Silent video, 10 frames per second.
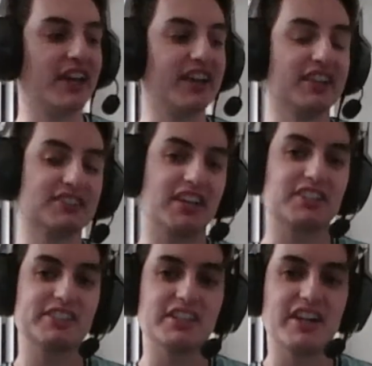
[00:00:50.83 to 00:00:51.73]
it's actually
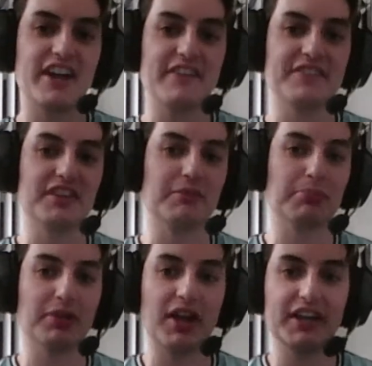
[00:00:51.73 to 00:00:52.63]
going to have the
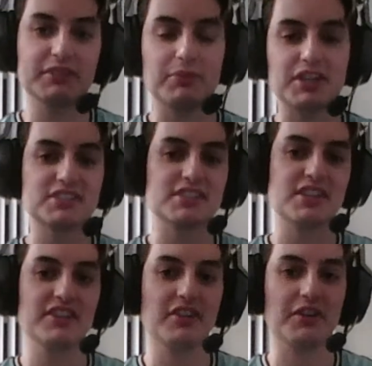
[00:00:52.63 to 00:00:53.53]
blind box, the
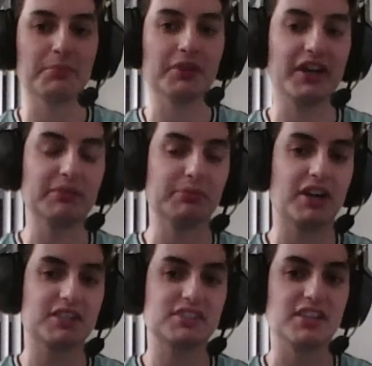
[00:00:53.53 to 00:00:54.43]
$10 blind
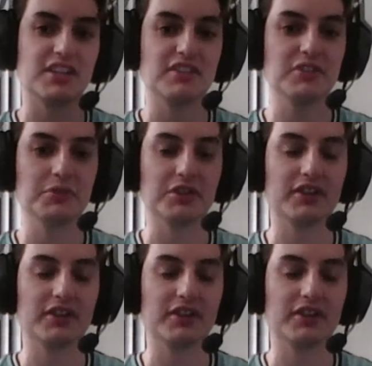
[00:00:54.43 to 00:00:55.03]
box included.